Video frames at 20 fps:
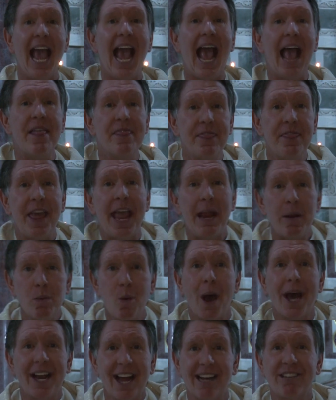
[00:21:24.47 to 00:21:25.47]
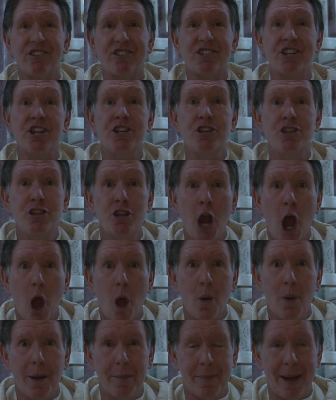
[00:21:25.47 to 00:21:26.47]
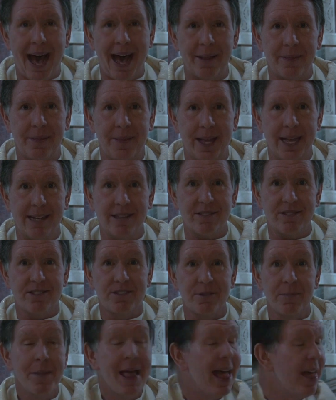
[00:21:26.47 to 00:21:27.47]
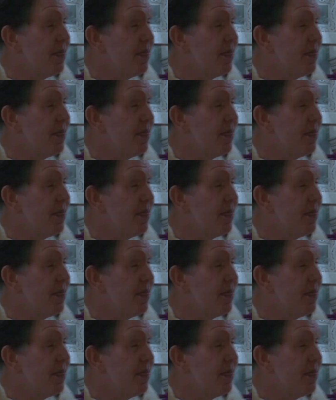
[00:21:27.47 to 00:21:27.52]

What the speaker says: And they want us to know about this.